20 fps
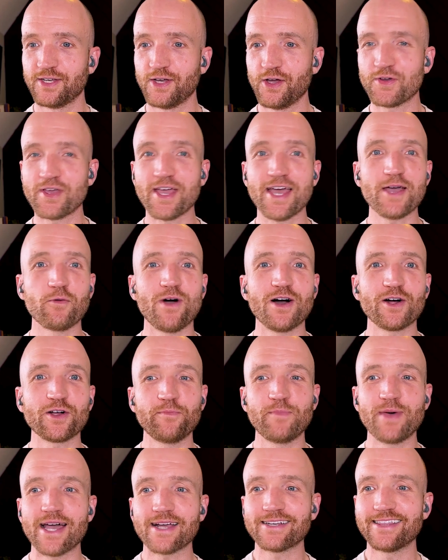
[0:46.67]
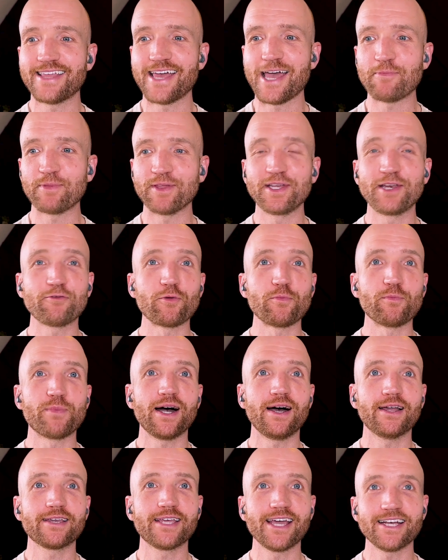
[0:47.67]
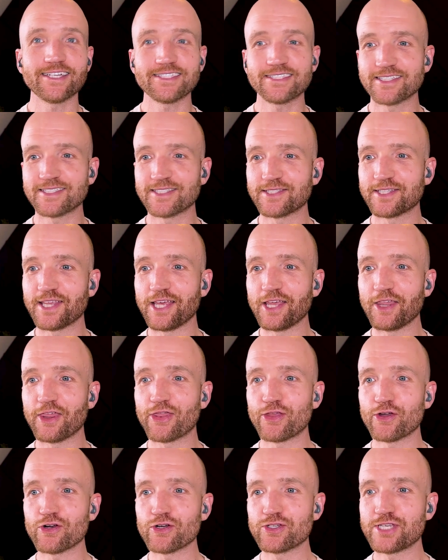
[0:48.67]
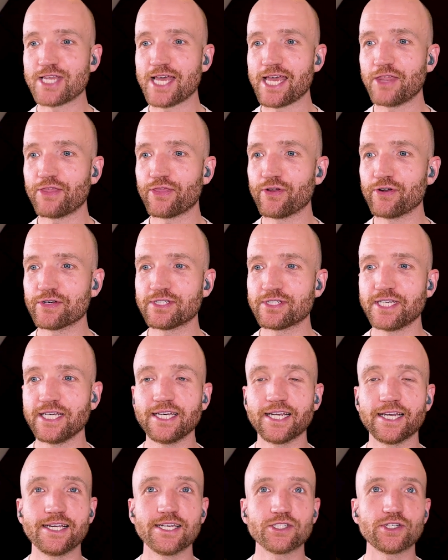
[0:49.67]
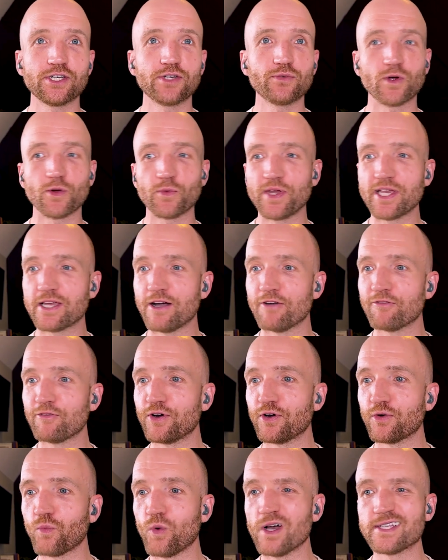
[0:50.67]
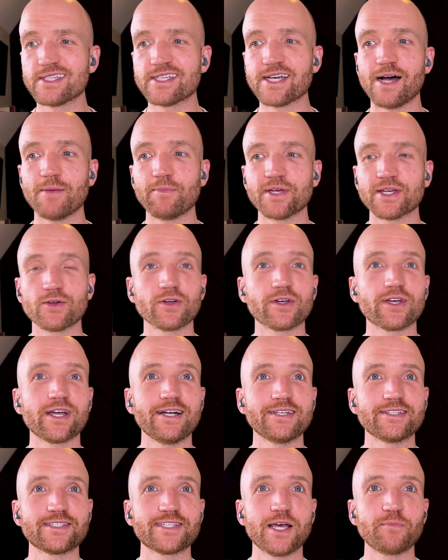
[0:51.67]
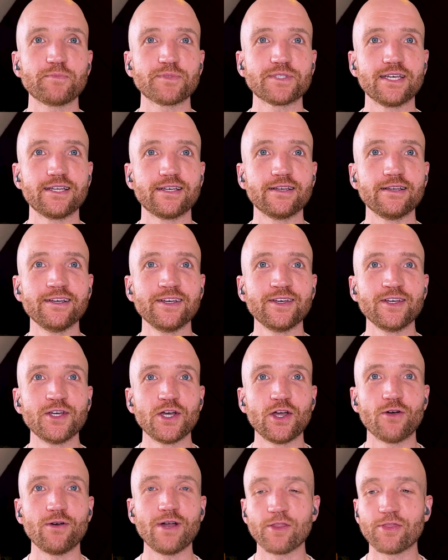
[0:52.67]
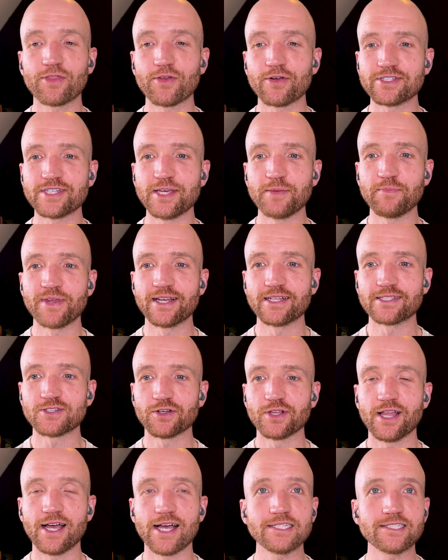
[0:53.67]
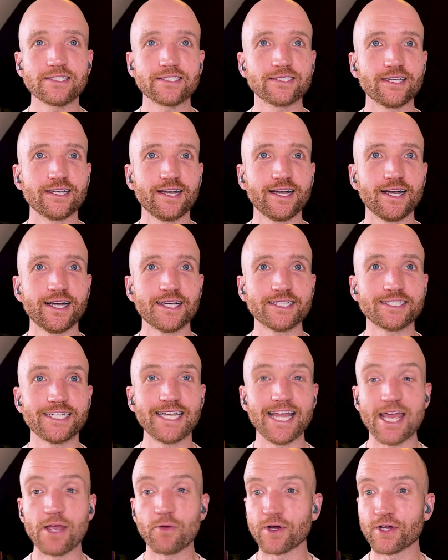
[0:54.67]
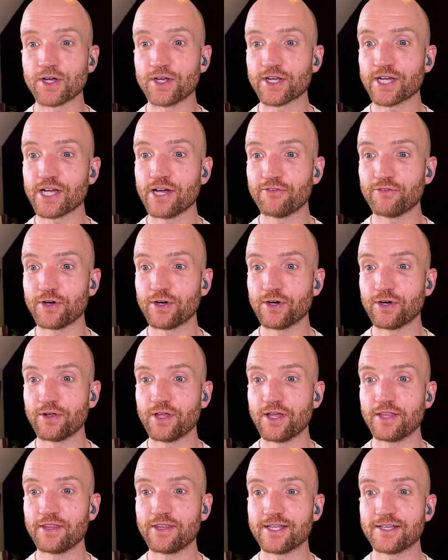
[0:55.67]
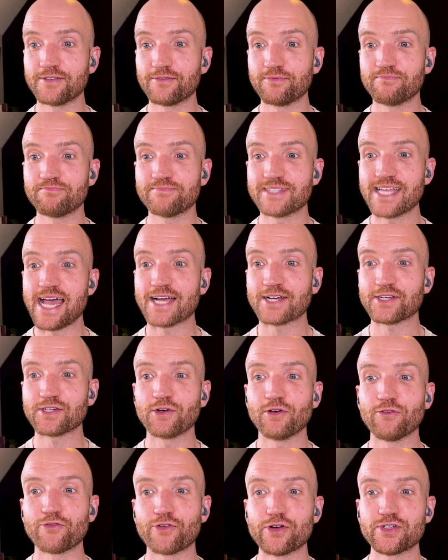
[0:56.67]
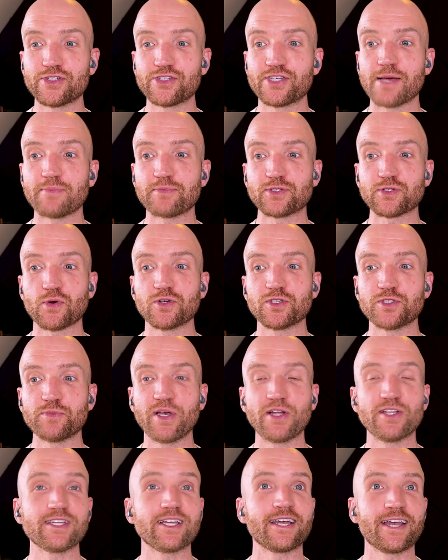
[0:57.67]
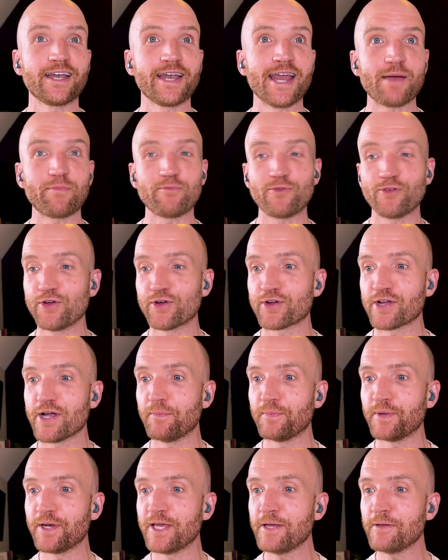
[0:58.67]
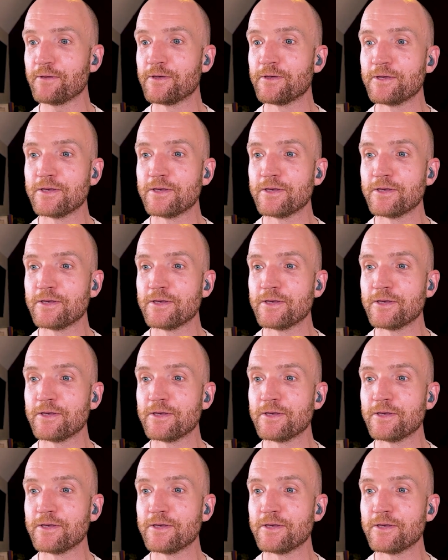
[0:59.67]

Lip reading: Okay, welcome back to the Happily Different podcast. This is the Thursday 13 edition where we cover one topic or concept in around 13 minutes or less. Today, we're going to cover the tactical first steps towards building an app for your company.